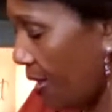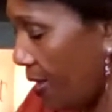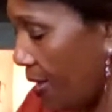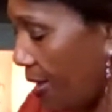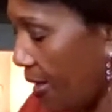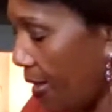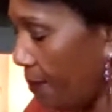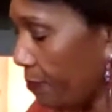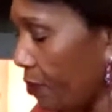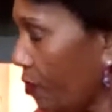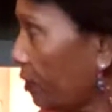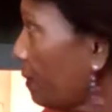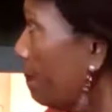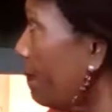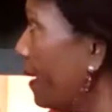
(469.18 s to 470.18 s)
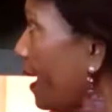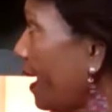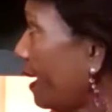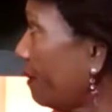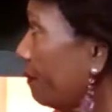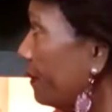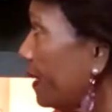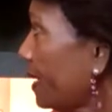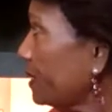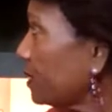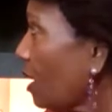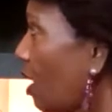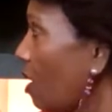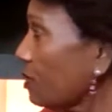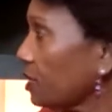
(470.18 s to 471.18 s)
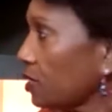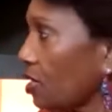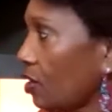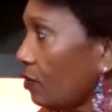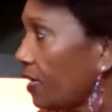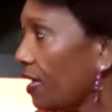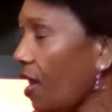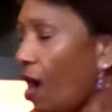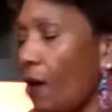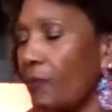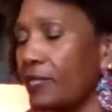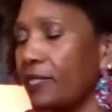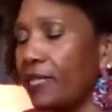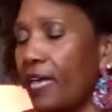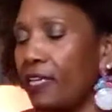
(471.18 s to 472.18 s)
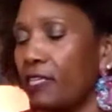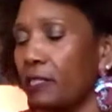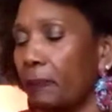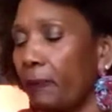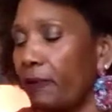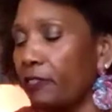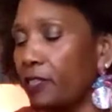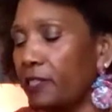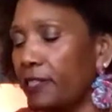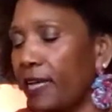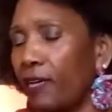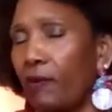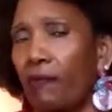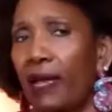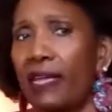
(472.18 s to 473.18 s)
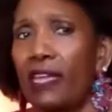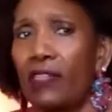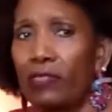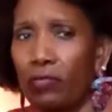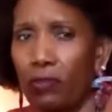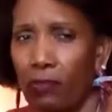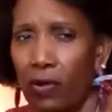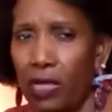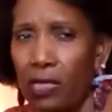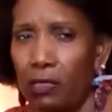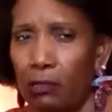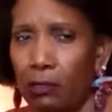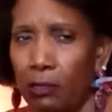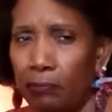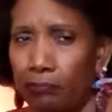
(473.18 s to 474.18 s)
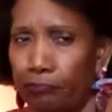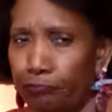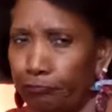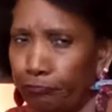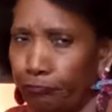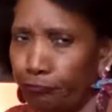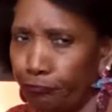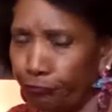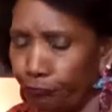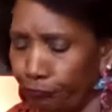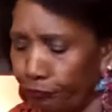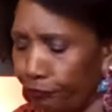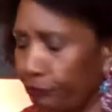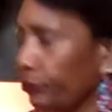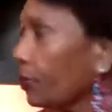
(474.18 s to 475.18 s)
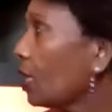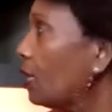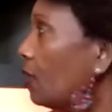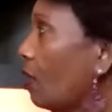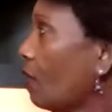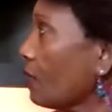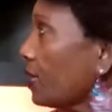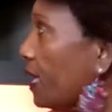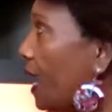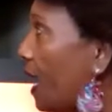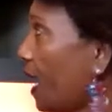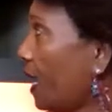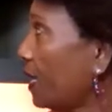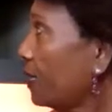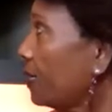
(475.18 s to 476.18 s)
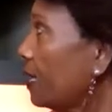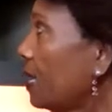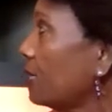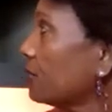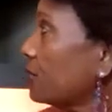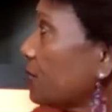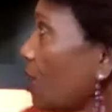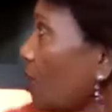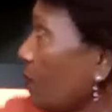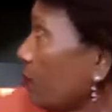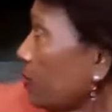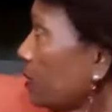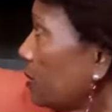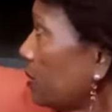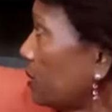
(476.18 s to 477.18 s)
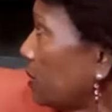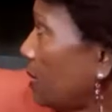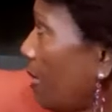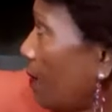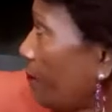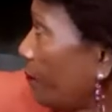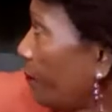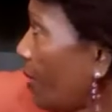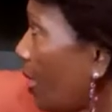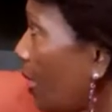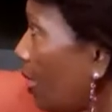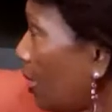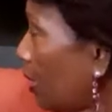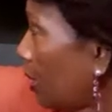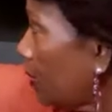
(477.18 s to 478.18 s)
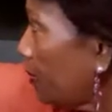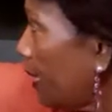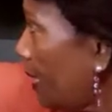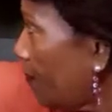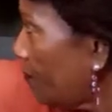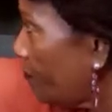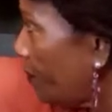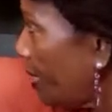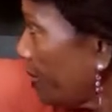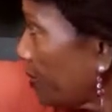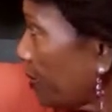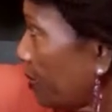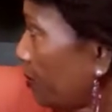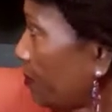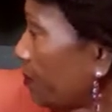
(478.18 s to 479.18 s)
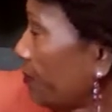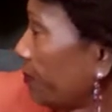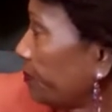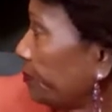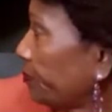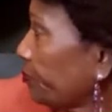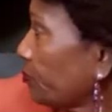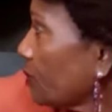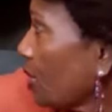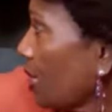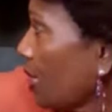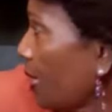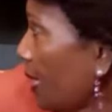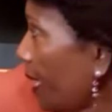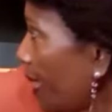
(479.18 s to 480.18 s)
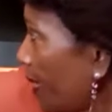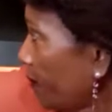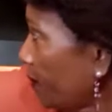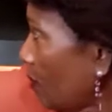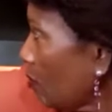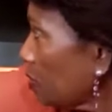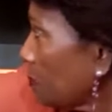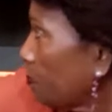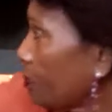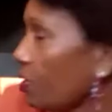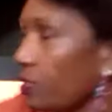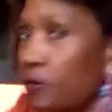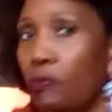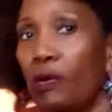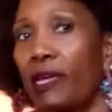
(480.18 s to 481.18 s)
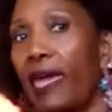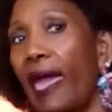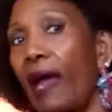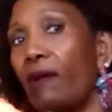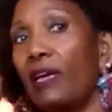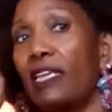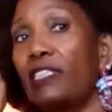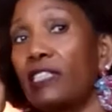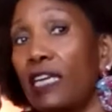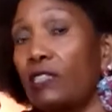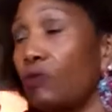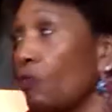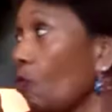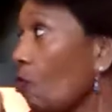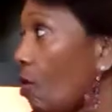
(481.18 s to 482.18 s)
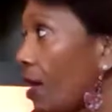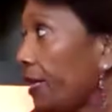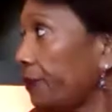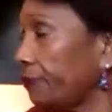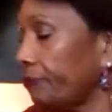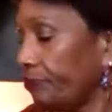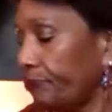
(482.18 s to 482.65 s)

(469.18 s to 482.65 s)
I am going to place also, they always say you're supposed to decorate in threes. Okay, so that vessel and those books would count as just one.